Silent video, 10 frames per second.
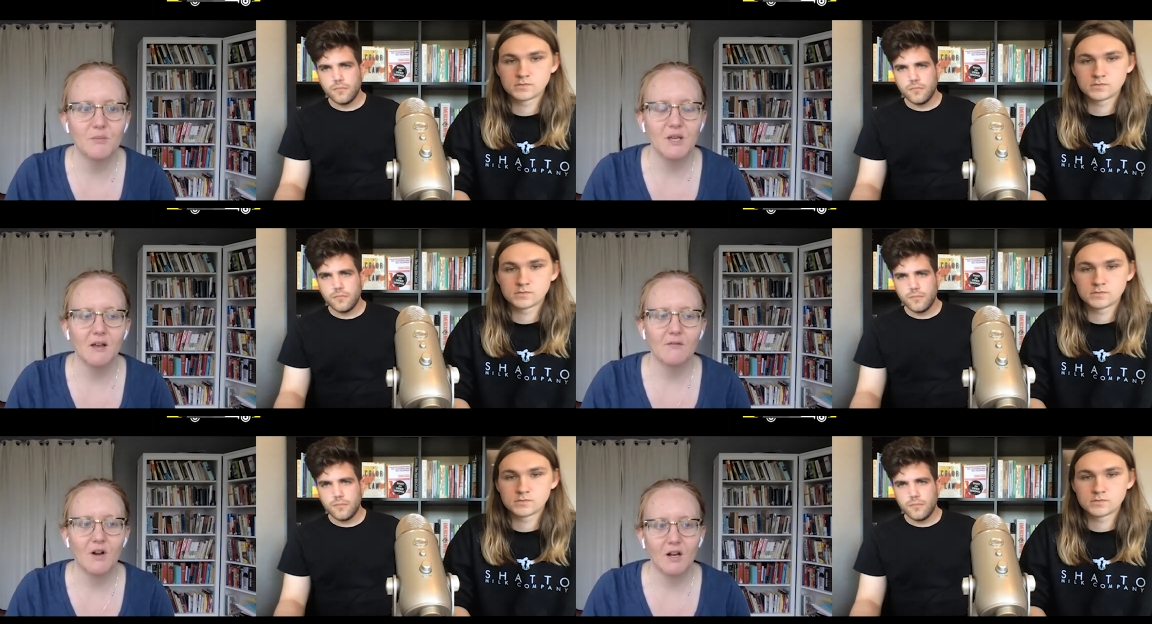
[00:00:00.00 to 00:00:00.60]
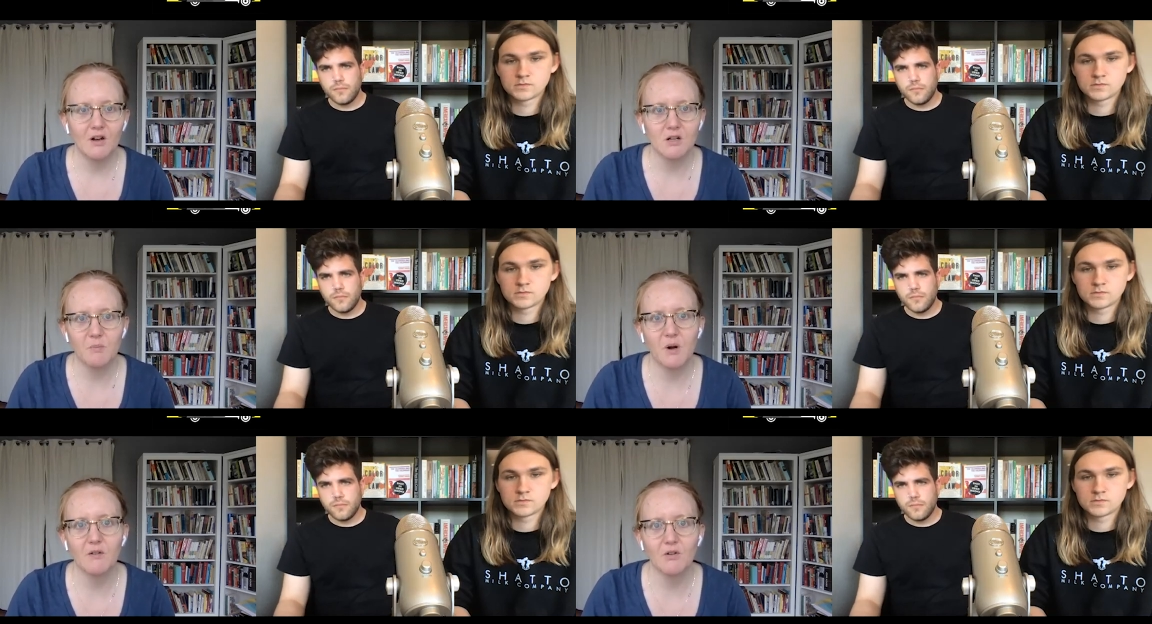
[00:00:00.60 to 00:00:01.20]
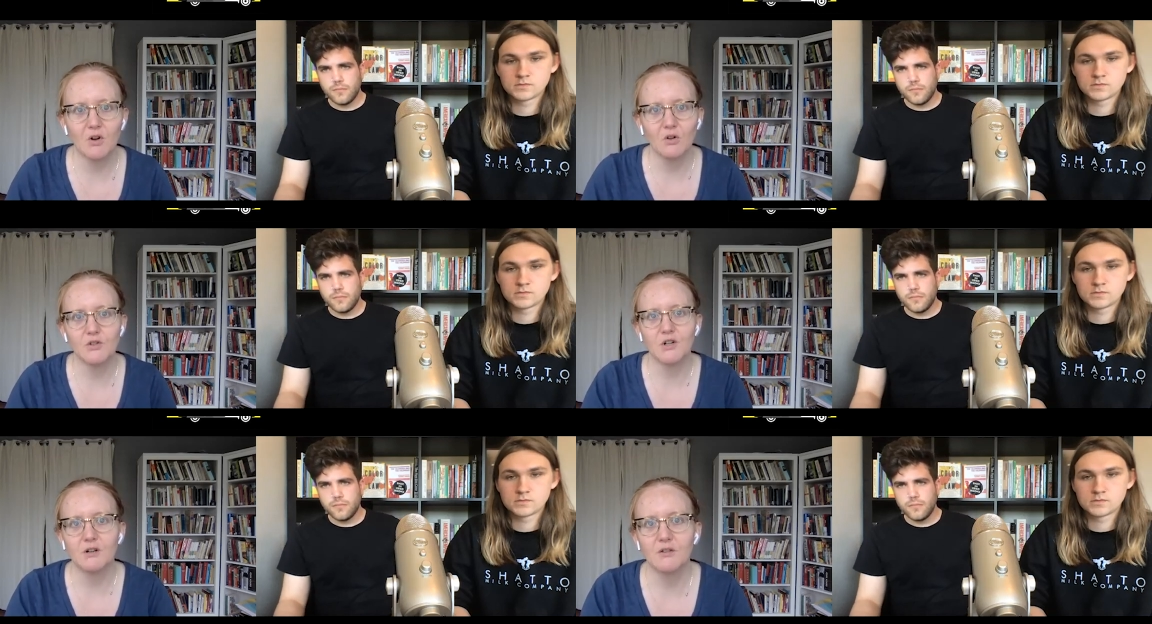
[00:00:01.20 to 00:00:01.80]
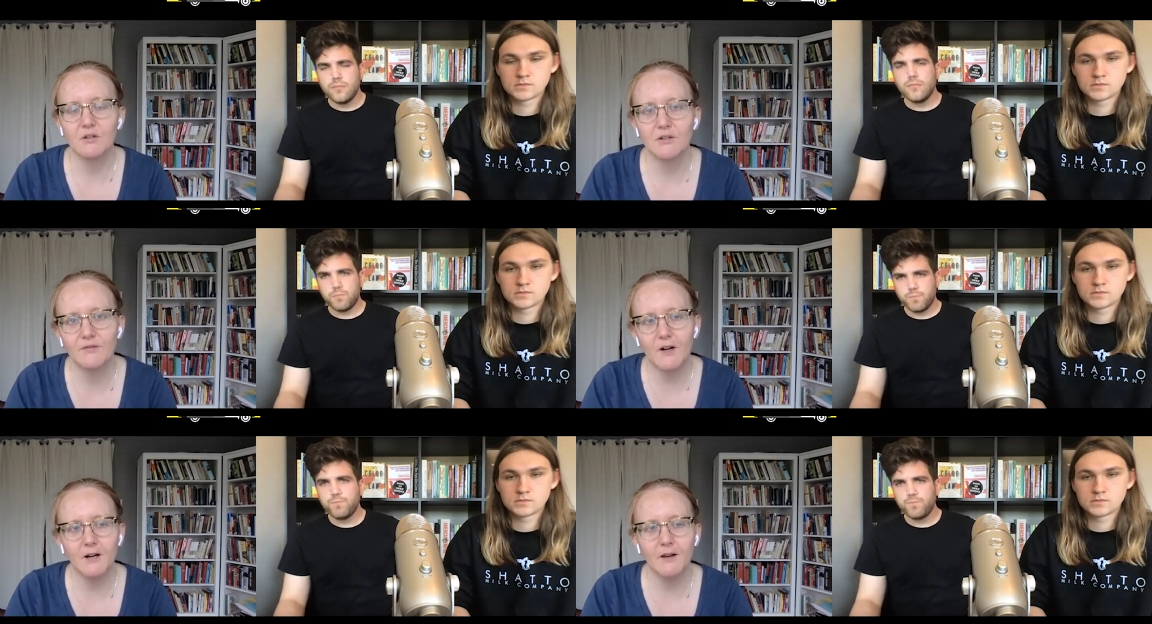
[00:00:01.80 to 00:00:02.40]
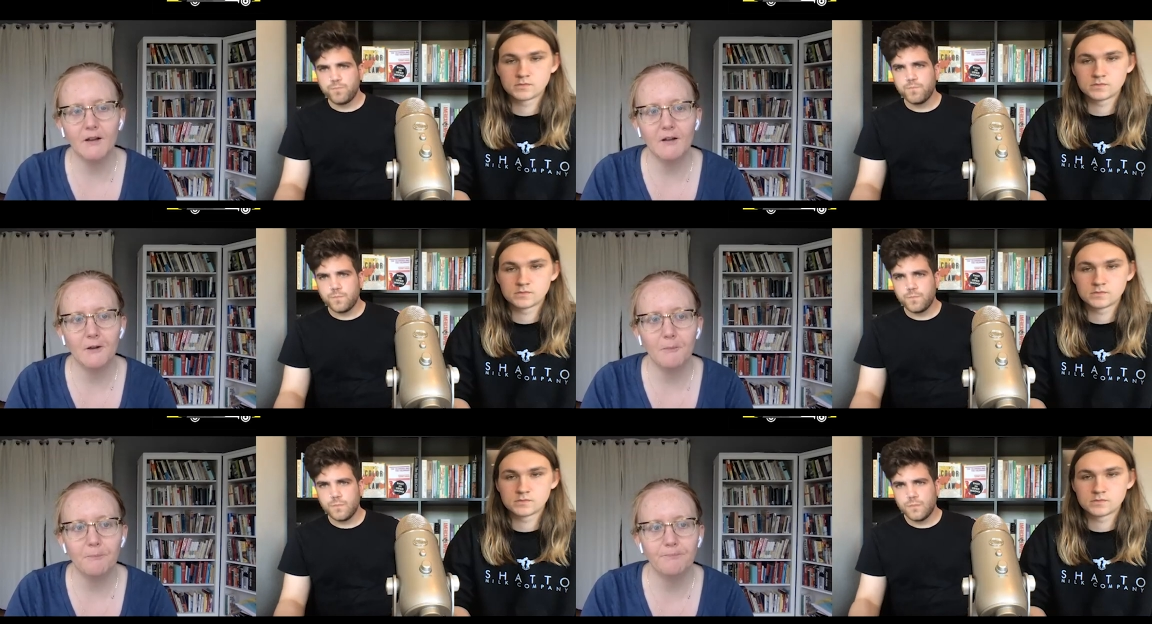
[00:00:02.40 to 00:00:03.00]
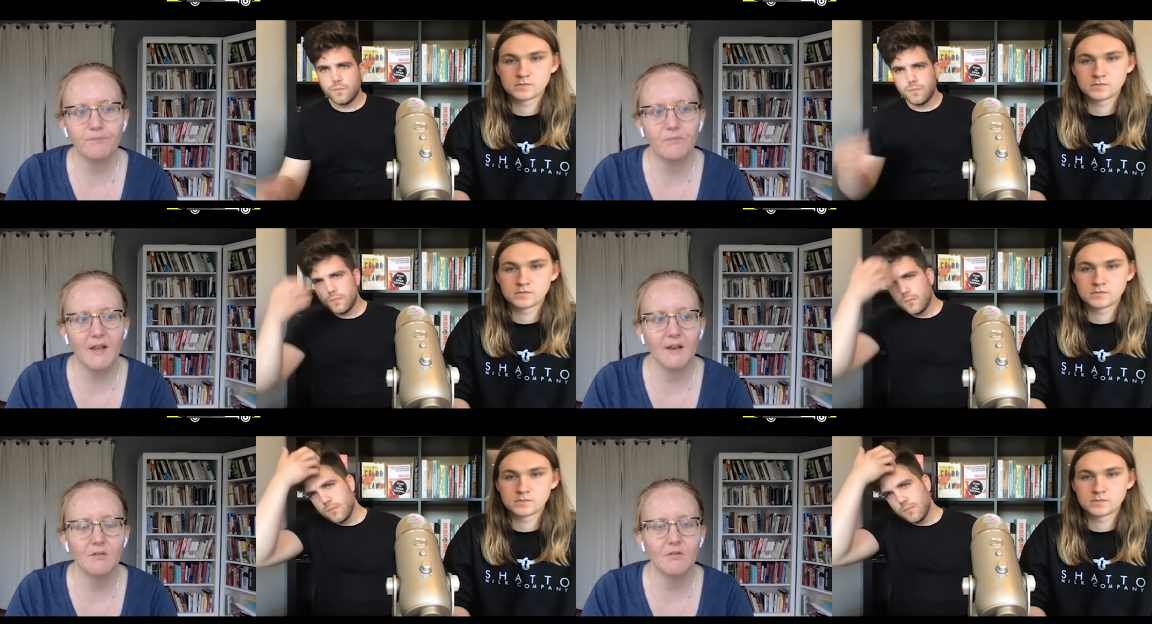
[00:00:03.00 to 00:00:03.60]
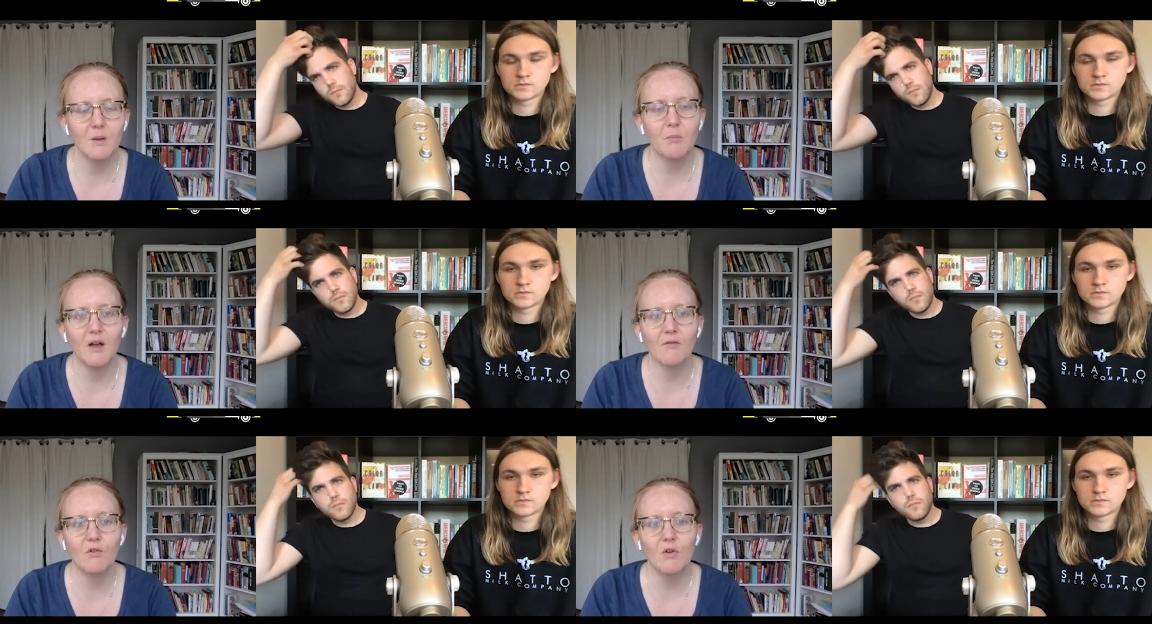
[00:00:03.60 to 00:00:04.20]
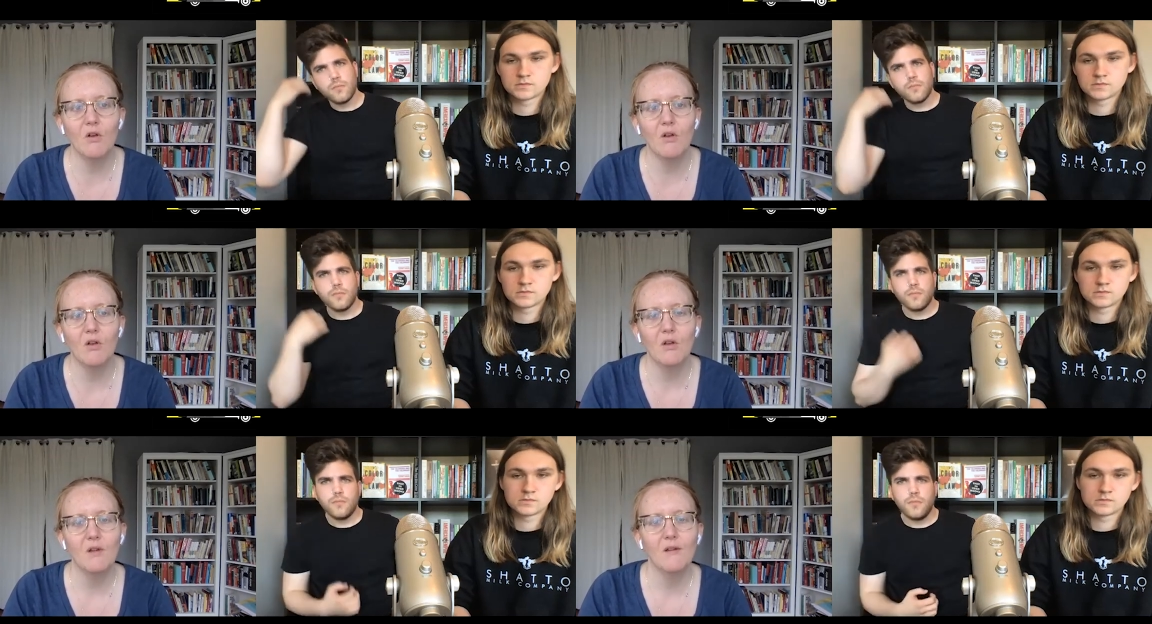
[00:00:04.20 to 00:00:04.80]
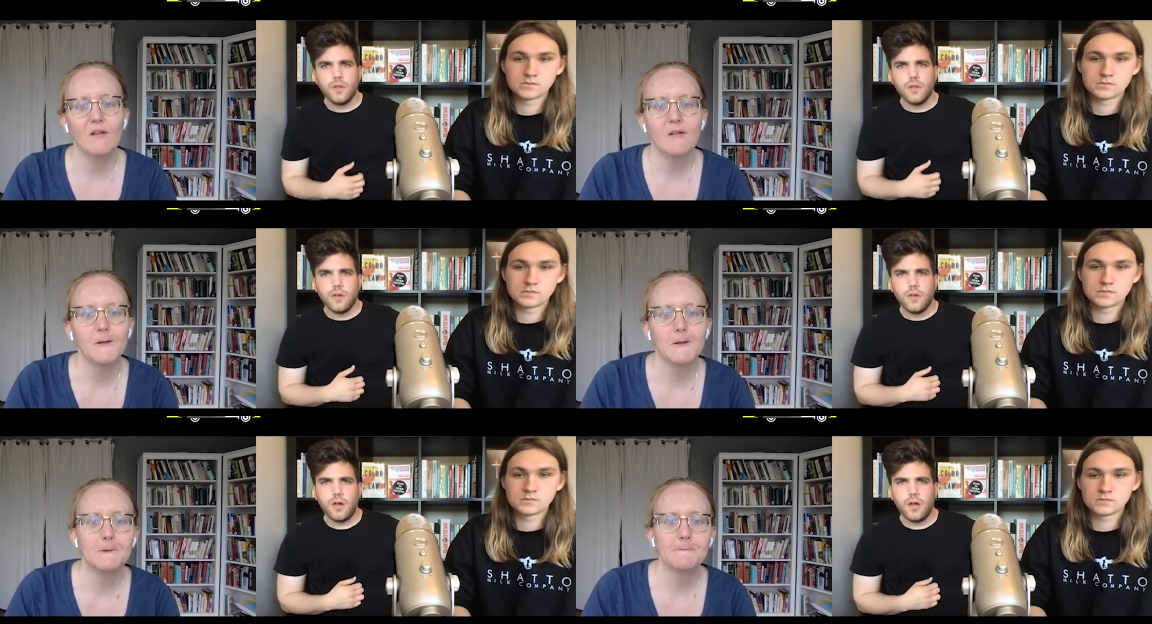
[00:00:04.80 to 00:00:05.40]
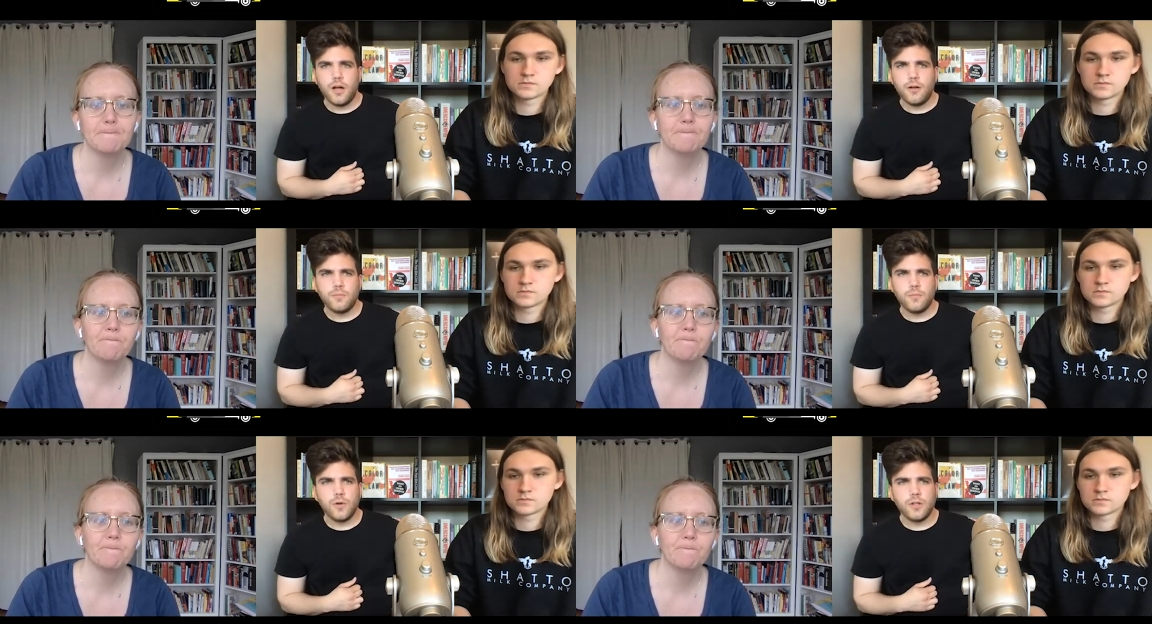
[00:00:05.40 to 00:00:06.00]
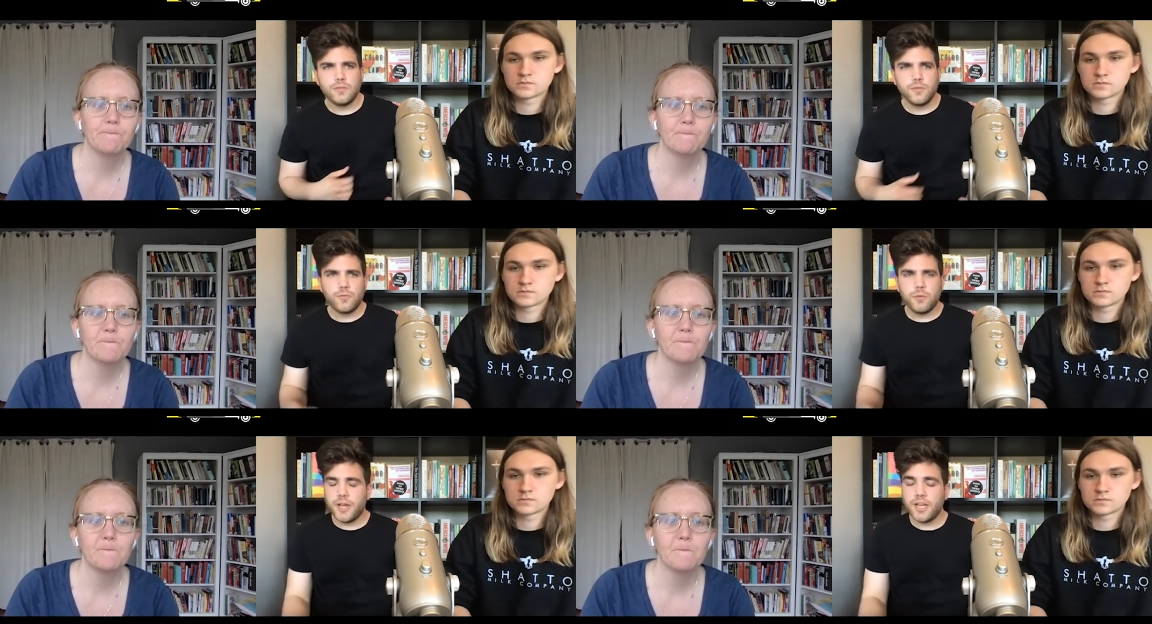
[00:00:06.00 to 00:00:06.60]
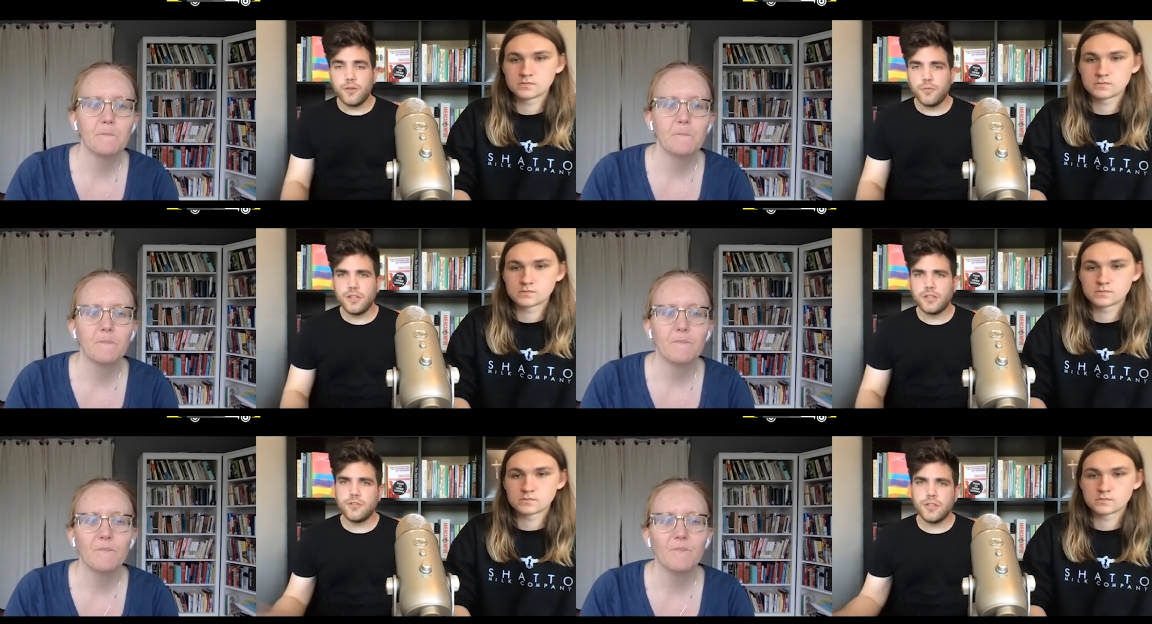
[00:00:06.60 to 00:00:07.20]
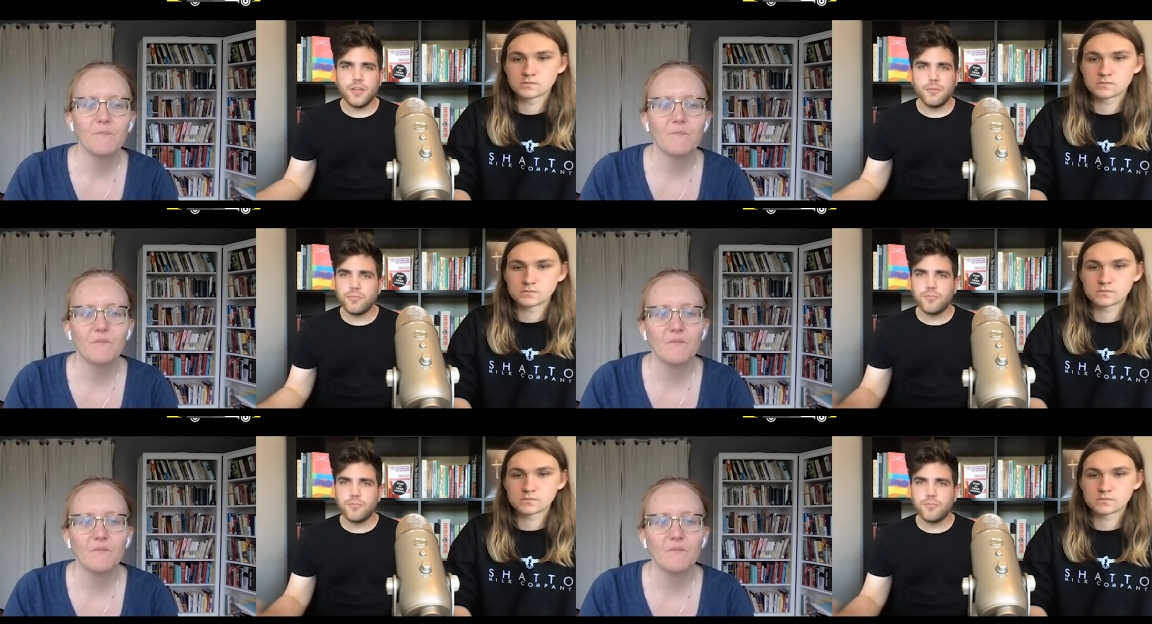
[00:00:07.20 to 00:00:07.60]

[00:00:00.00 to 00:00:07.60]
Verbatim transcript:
Speaker 1: to be a very large part of their culture. And so it's very um, negatively impactful.
Speaker 2: Um, well, Rebecca, we certainly ap-